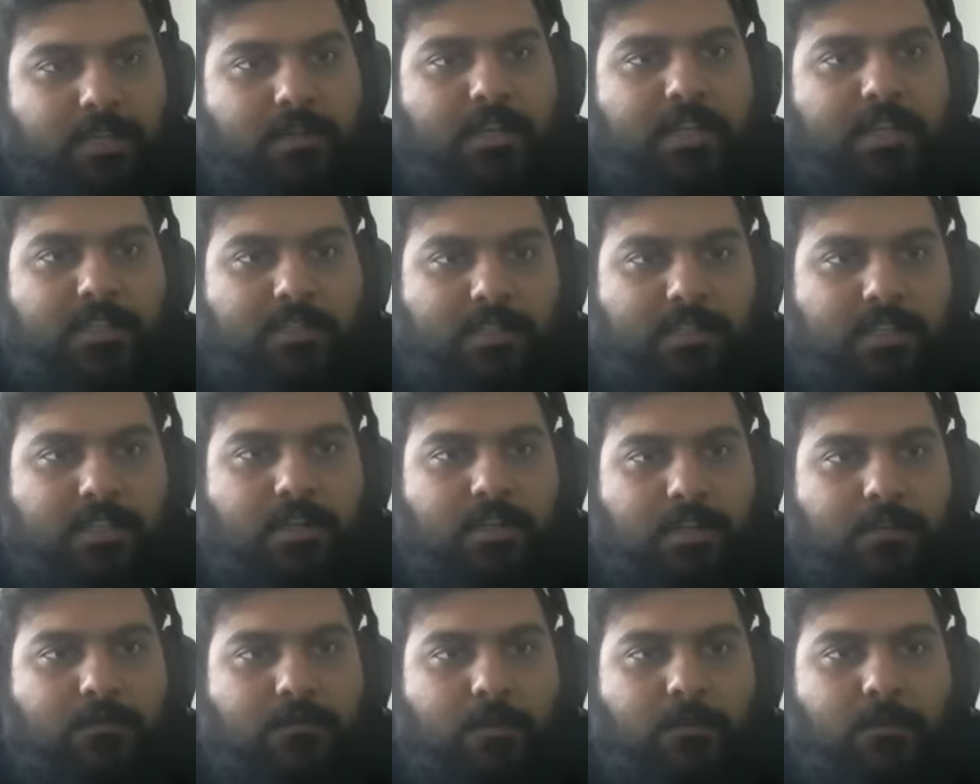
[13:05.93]
gets
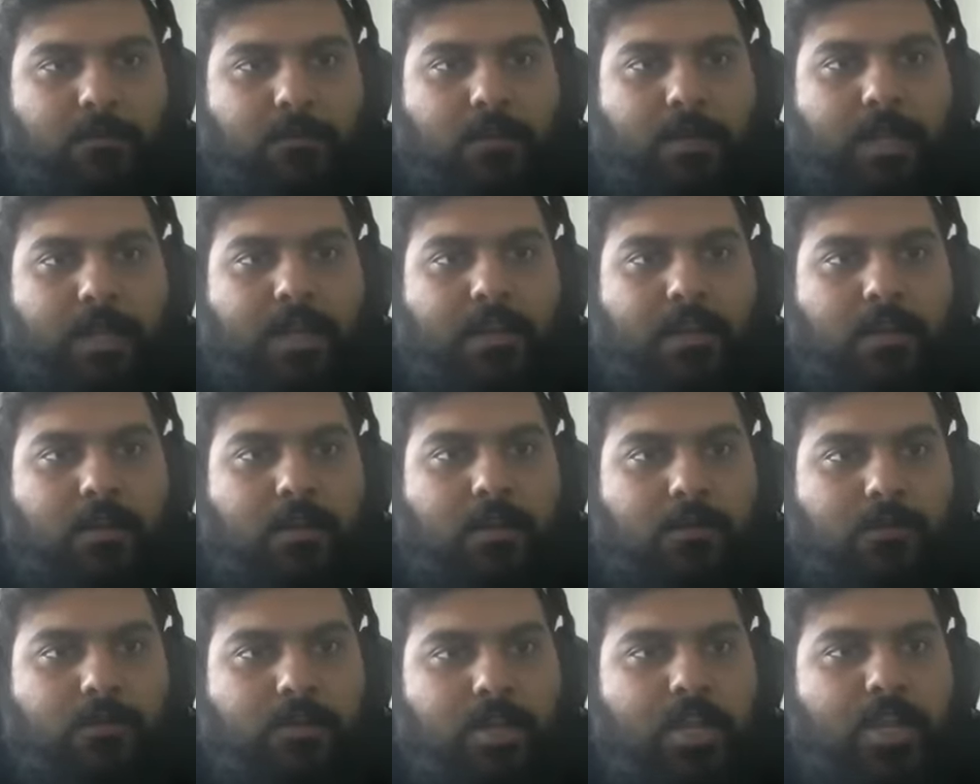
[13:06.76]
deducted from a bank
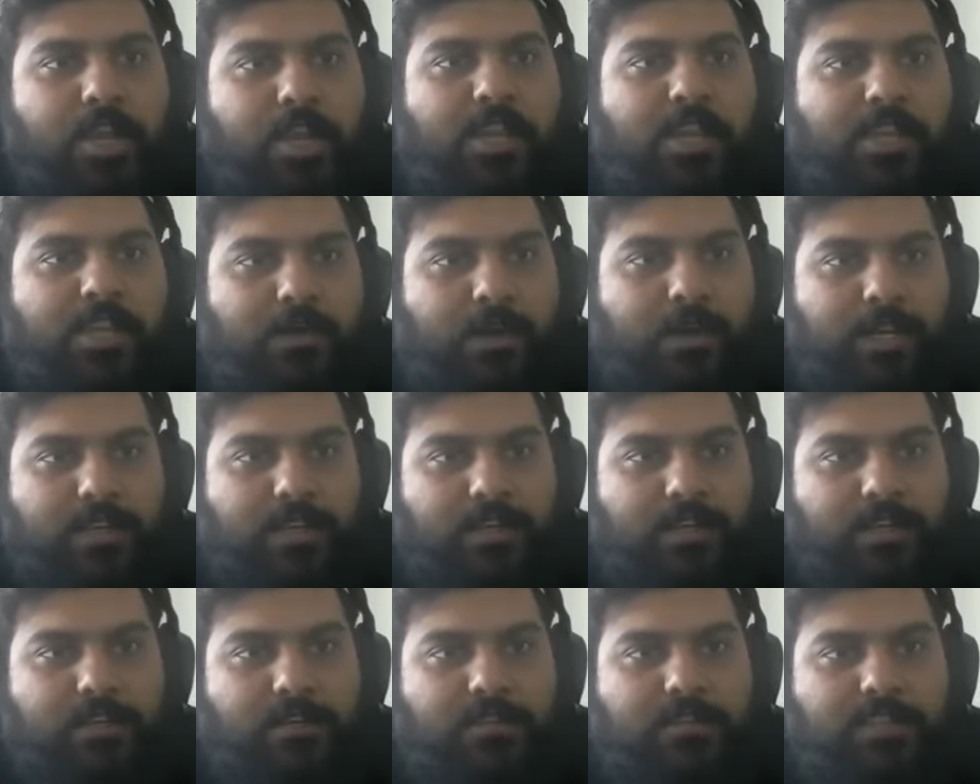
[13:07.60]
account, you get
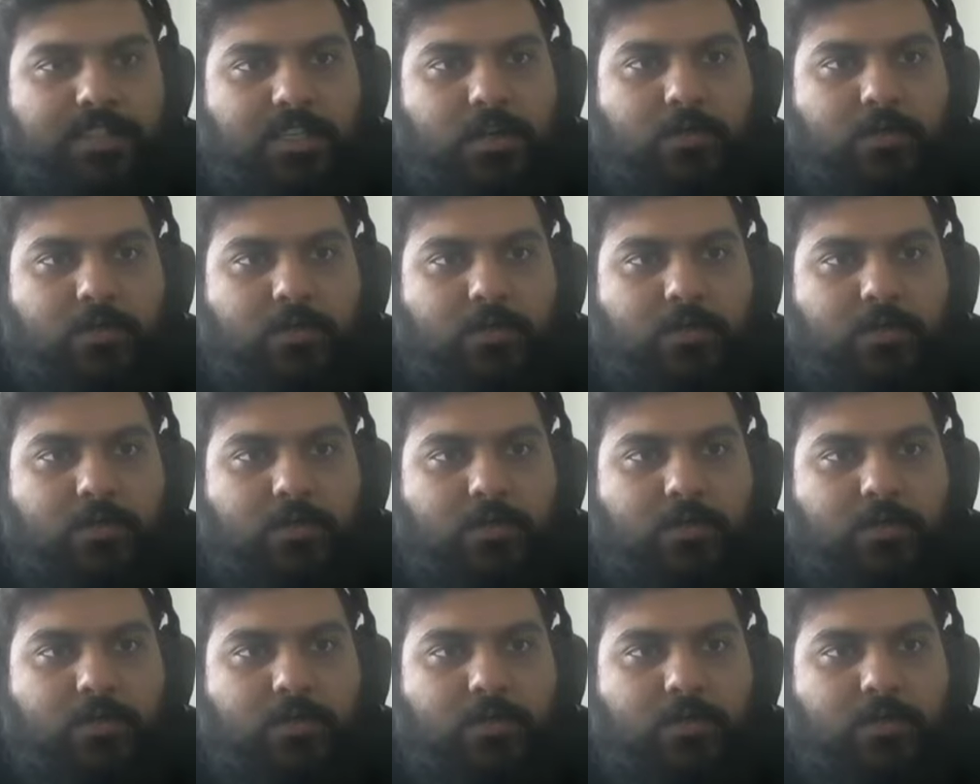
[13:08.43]
a